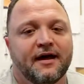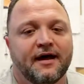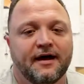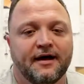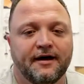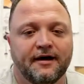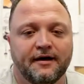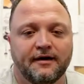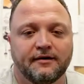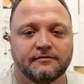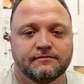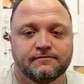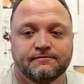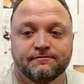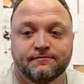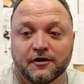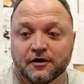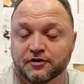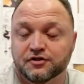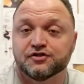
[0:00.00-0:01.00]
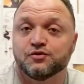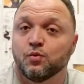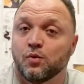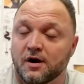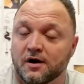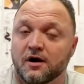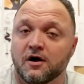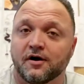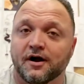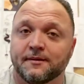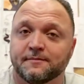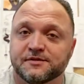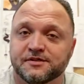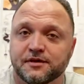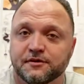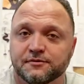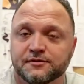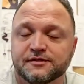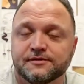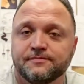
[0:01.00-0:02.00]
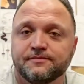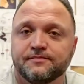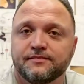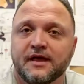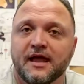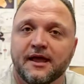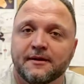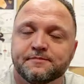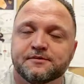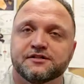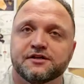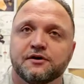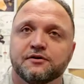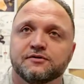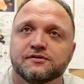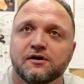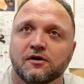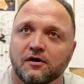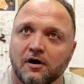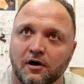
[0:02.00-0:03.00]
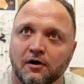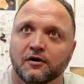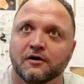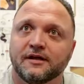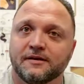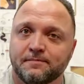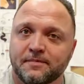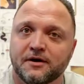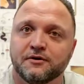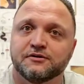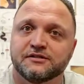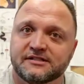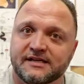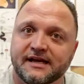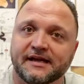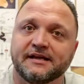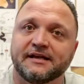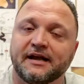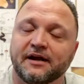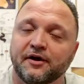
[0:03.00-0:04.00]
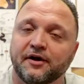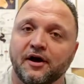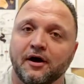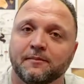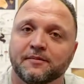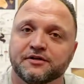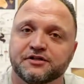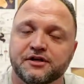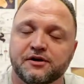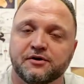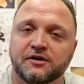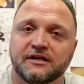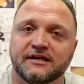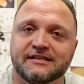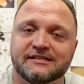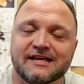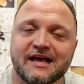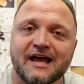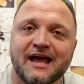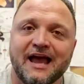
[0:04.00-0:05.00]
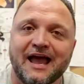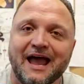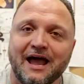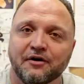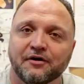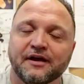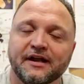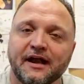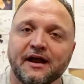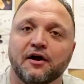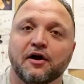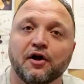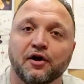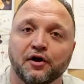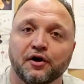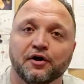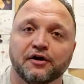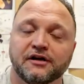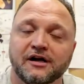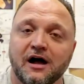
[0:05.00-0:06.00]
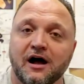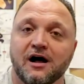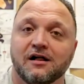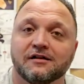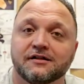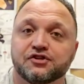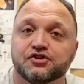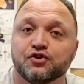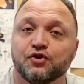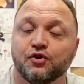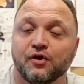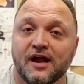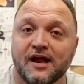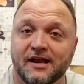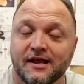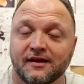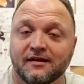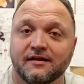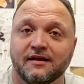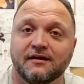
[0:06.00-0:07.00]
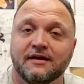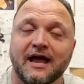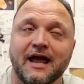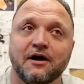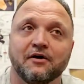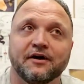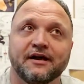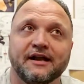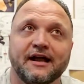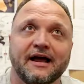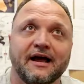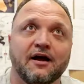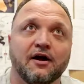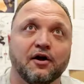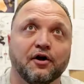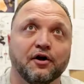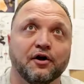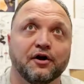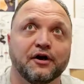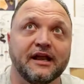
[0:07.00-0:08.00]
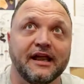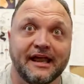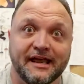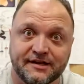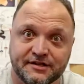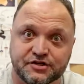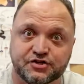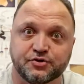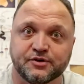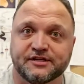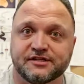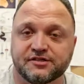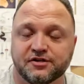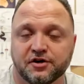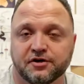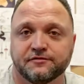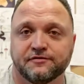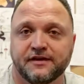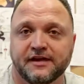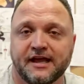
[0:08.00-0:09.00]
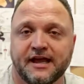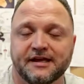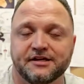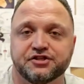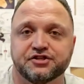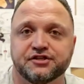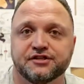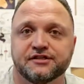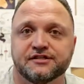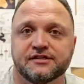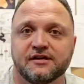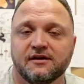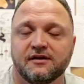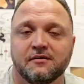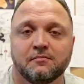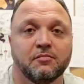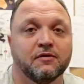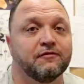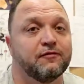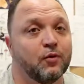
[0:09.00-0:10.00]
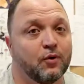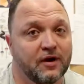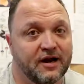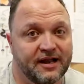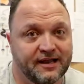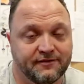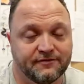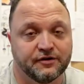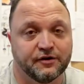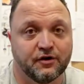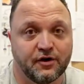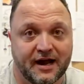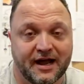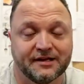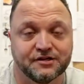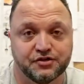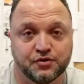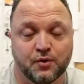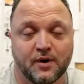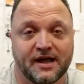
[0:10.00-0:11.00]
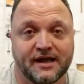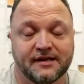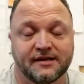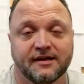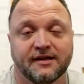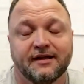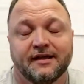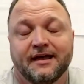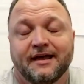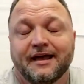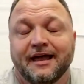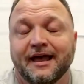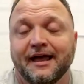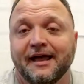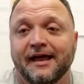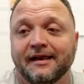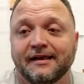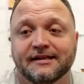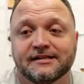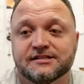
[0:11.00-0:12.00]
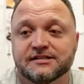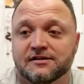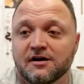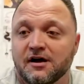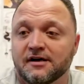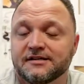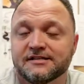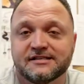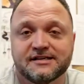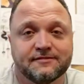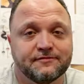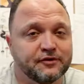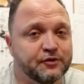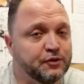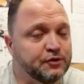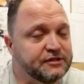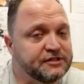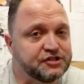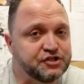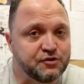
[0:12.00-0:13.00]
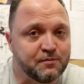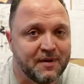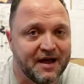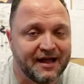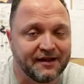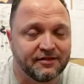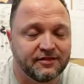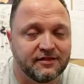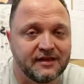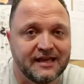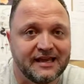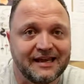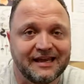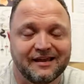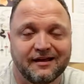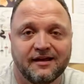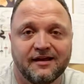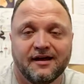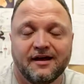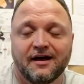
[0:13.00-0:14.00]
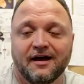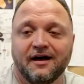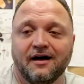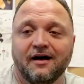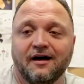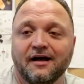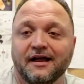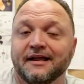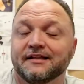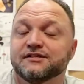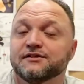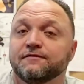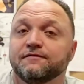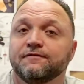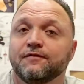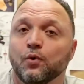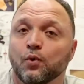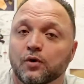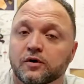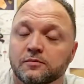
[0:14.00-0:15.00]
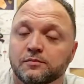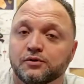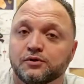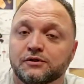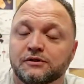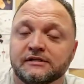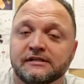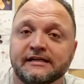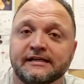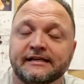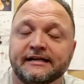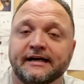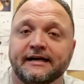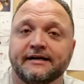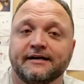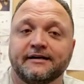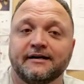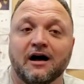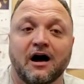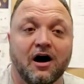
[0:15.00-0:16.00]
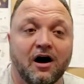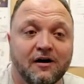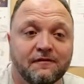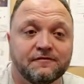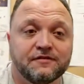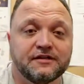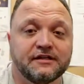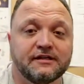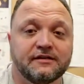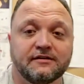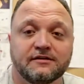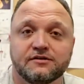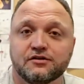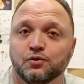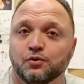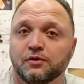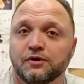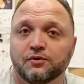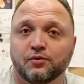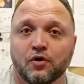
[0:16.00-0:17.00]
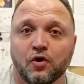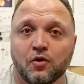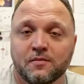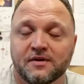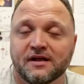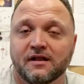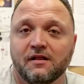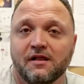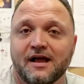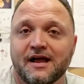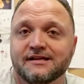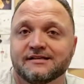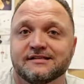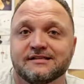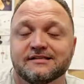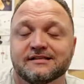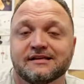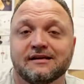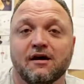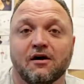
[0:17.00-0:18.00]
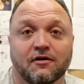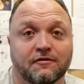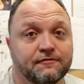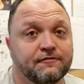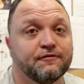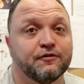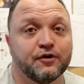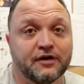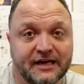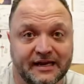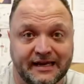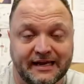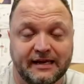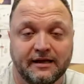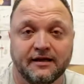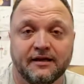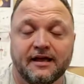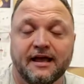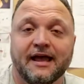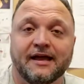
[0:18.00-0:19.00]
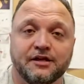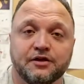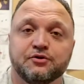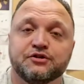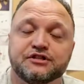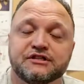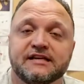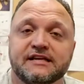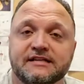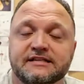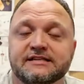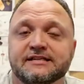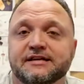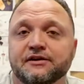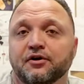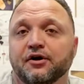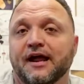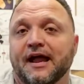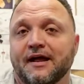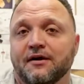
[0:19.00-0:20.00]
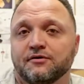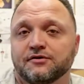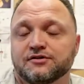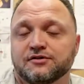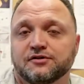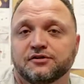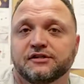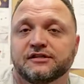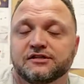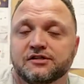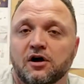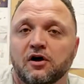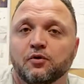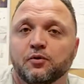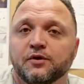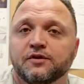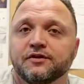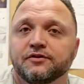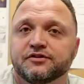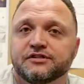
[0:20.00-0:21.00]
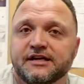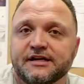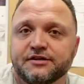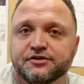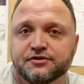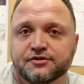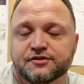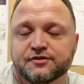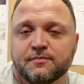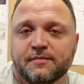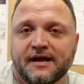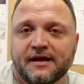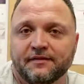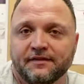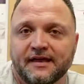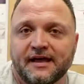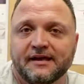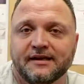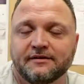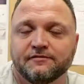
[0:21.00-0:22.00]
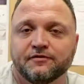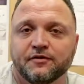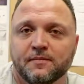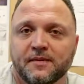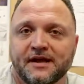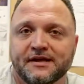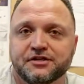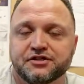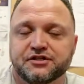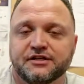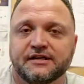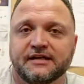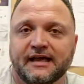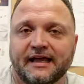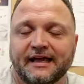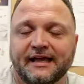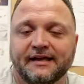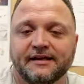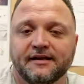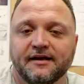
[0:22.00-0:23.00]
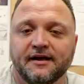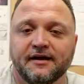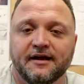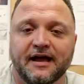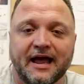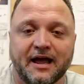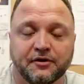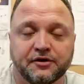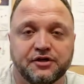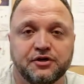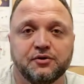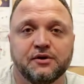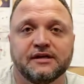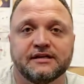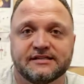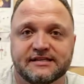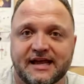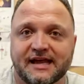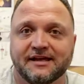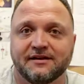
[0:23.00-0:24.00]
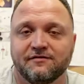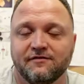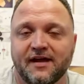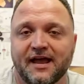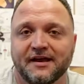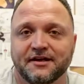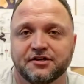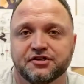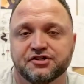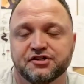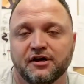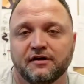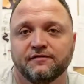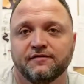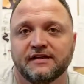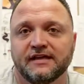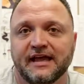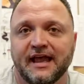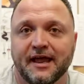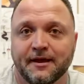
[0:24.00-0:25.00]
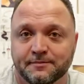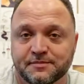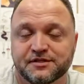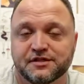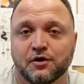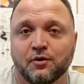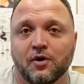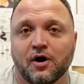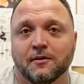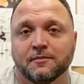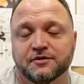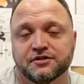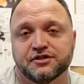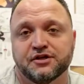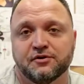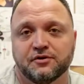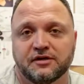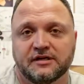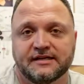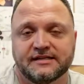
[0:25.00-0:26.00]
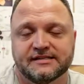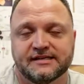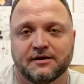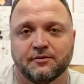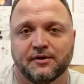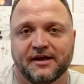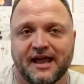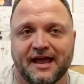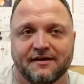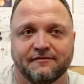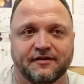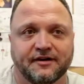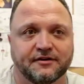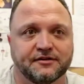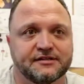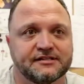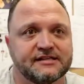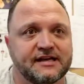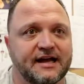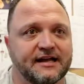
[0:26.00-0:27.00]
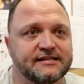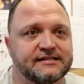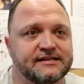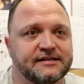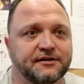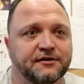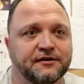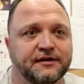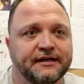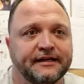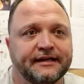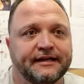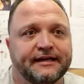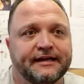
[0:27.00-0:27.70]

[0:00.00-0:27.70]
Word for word: Uh, first, what are EPSOs? EPSOs are early post-secondary opportunities. How can I earn college credit? How can I earn industry certifications before I even graduate? And it's not as difficult as you might think. Uh, it's affordable. Uh, often dual enrollment classes are free and you just need to see your counselor and talk with your teachers about that information and uh, how you can take advantage of the EPSO opportunities that we have here at Science Hill.